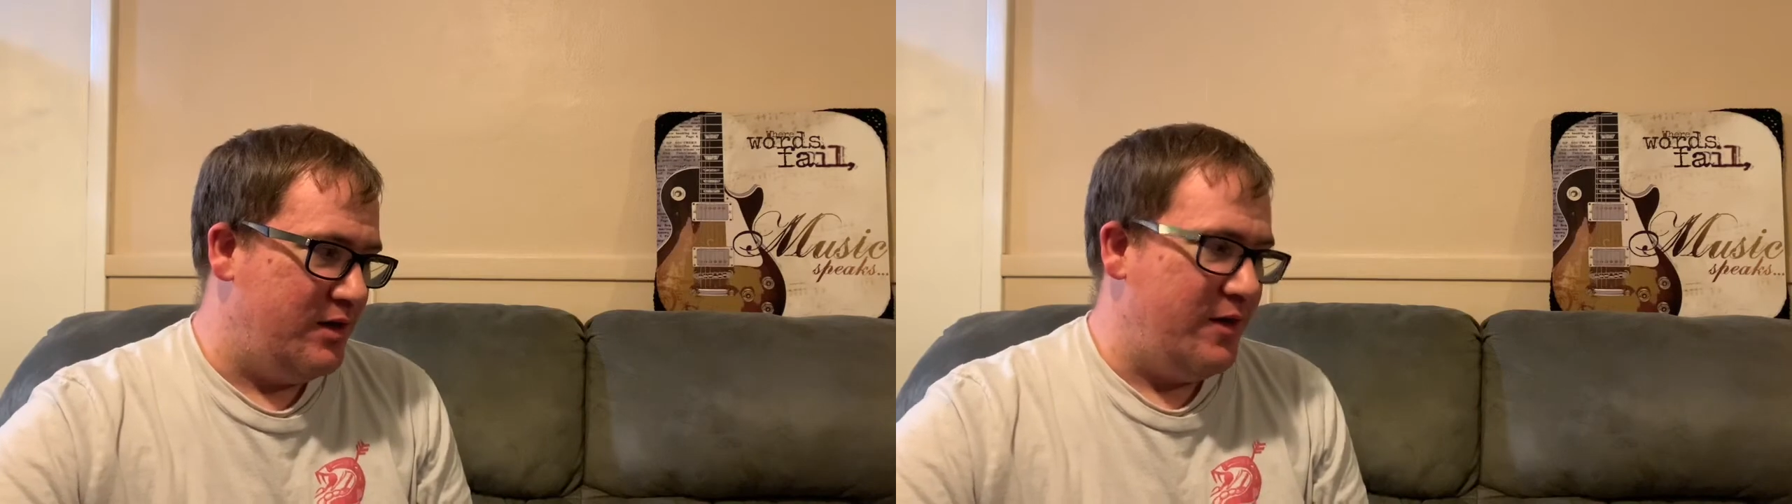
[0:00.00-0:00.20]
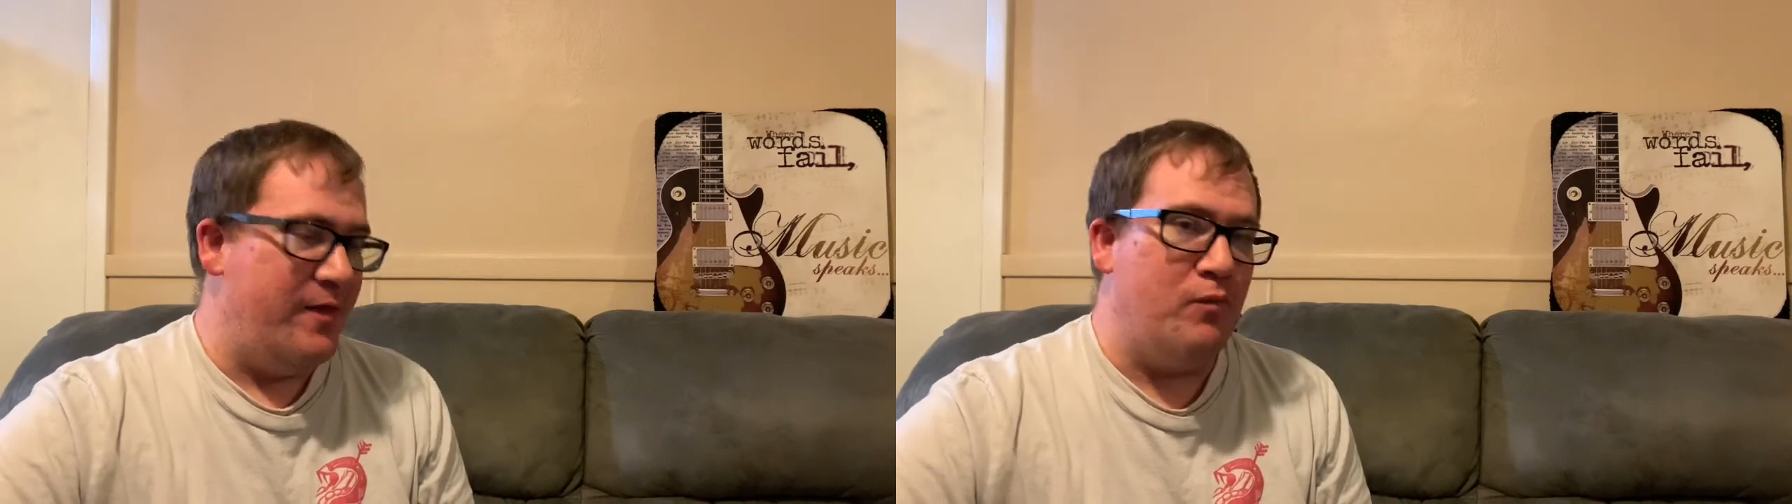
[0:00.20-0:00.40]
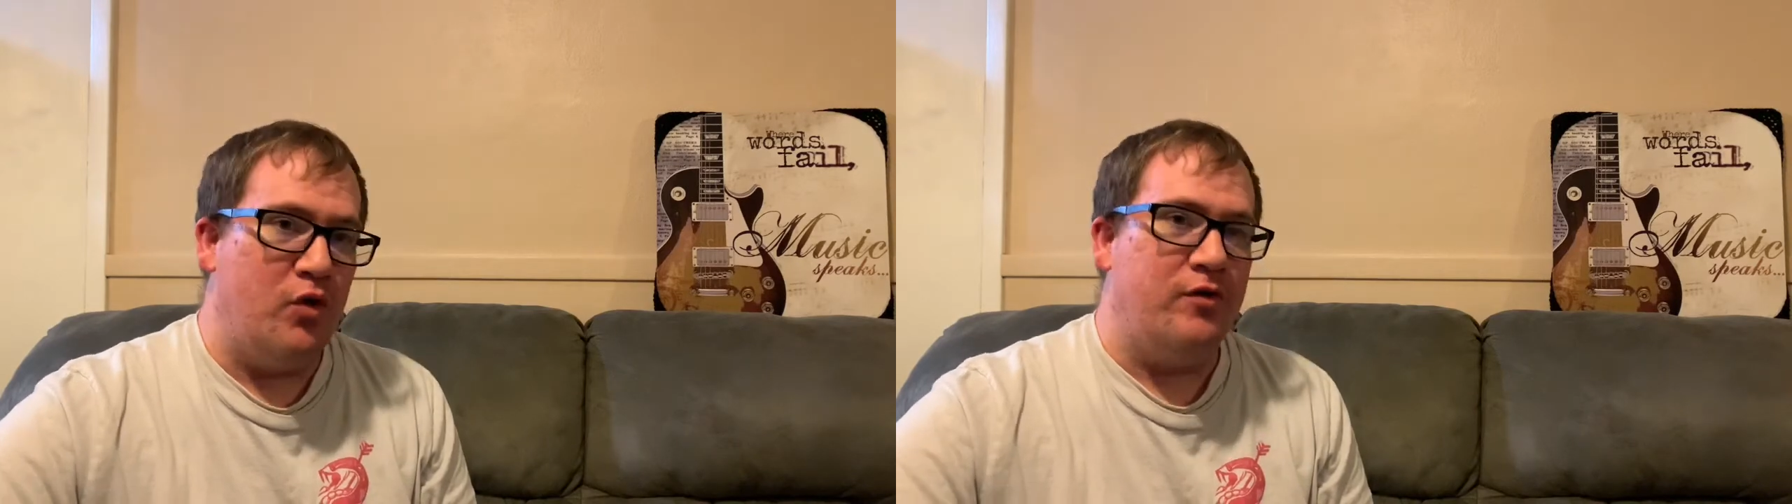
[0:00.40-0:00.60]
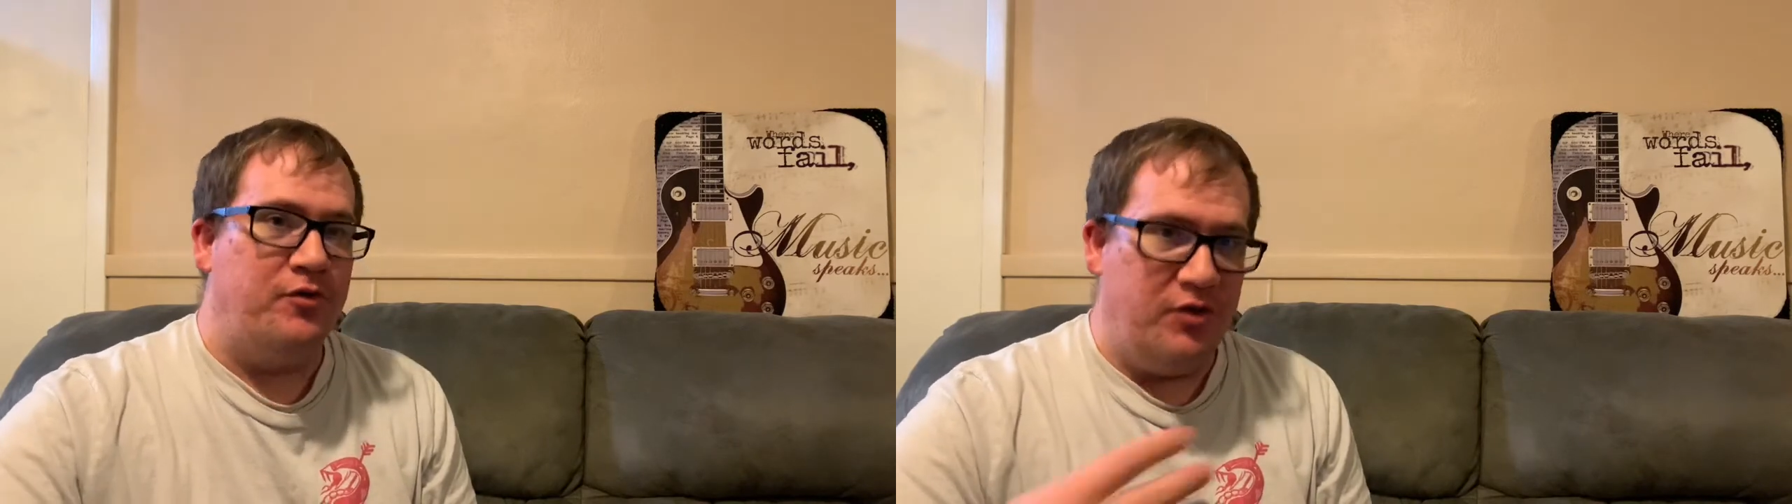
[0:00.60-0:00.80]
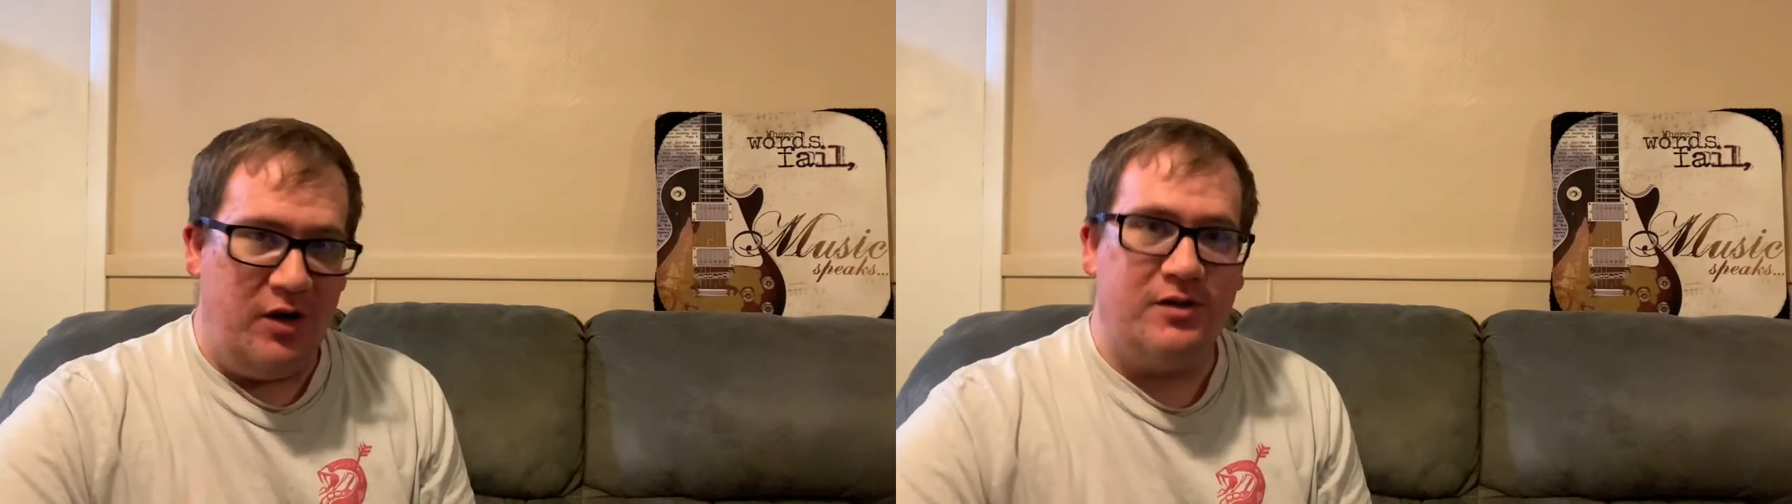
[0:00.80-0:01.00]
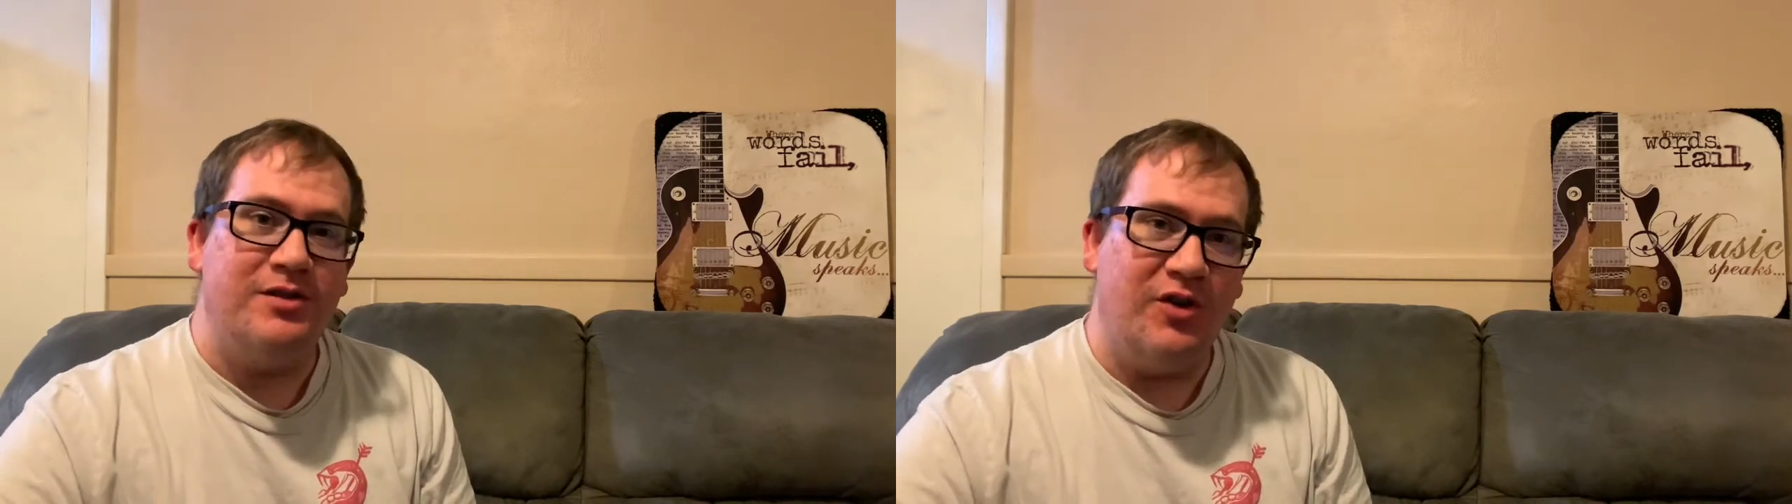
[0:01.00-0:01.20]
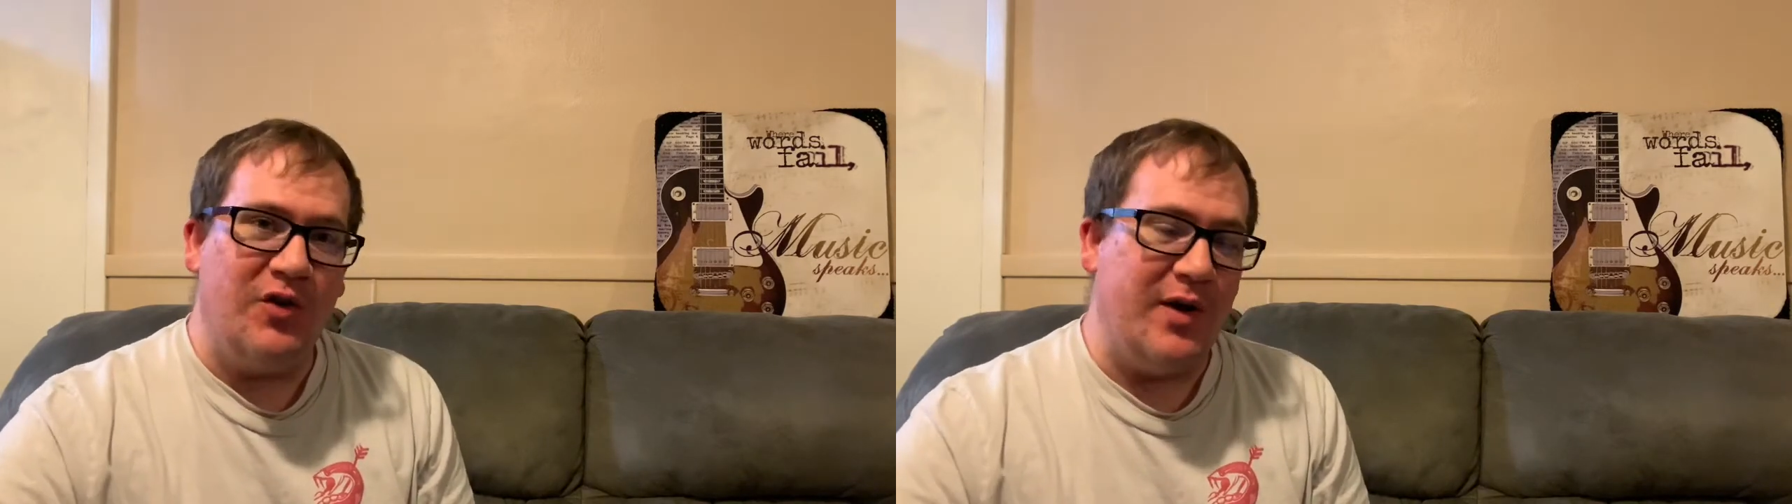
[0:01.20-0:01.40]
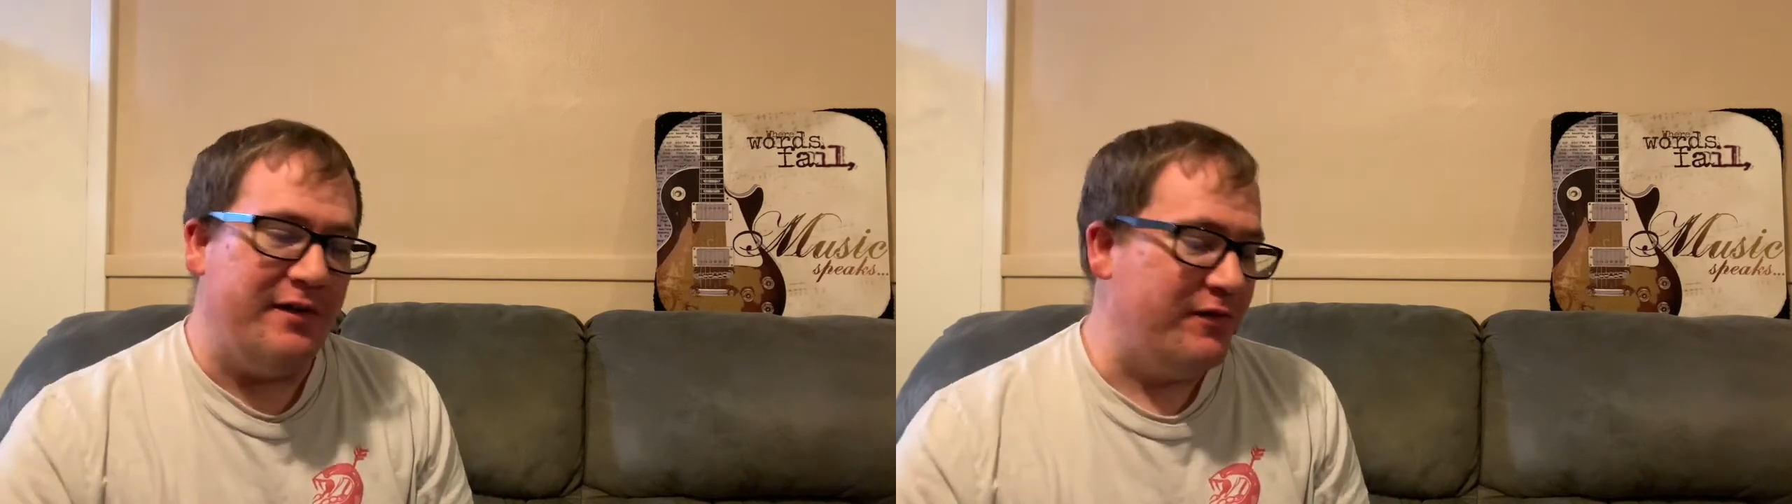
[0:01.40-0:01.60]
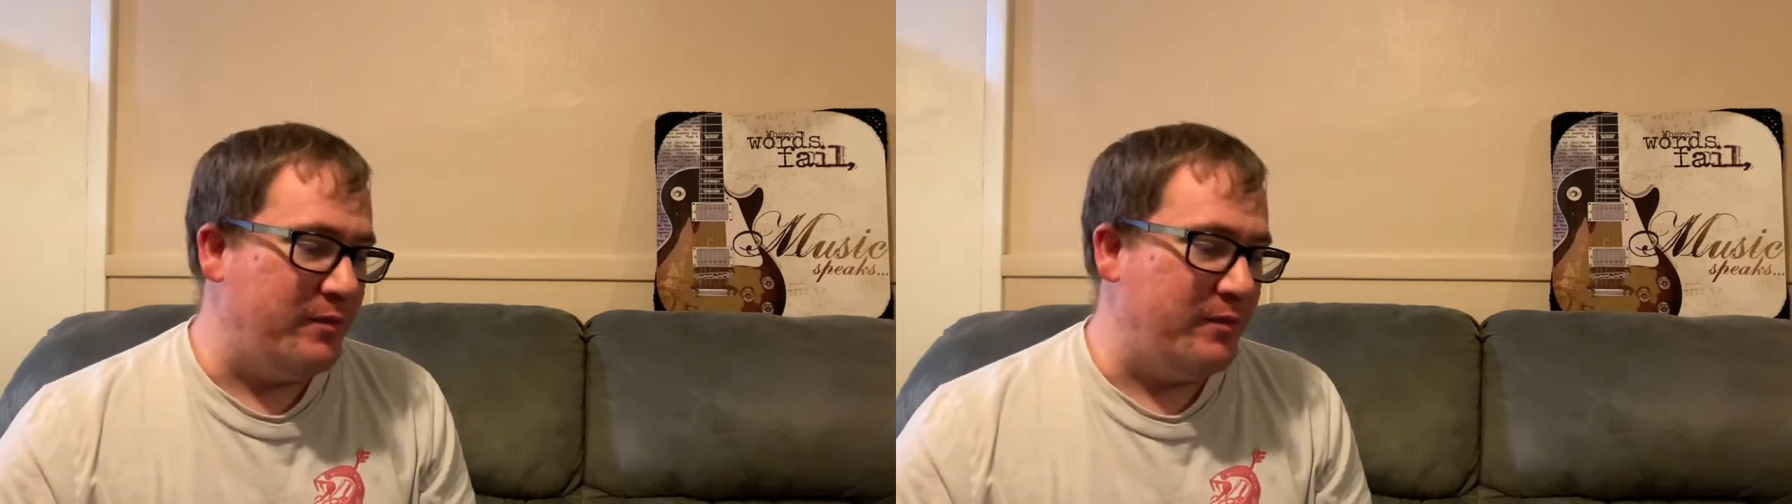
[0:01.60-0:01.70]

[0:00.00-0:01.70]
the more the drugs took away from